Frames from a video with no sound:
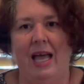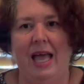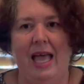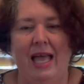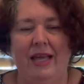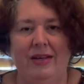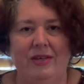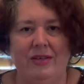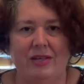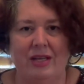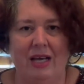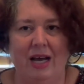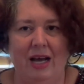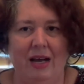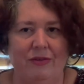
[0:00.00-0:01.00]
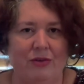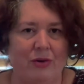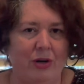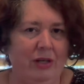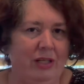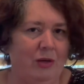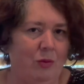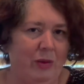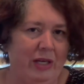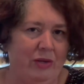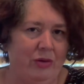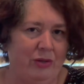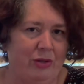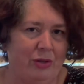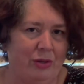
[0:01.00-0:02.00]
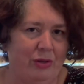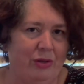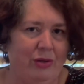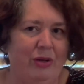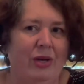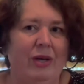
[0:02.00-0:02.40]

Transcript: and after only a week or two,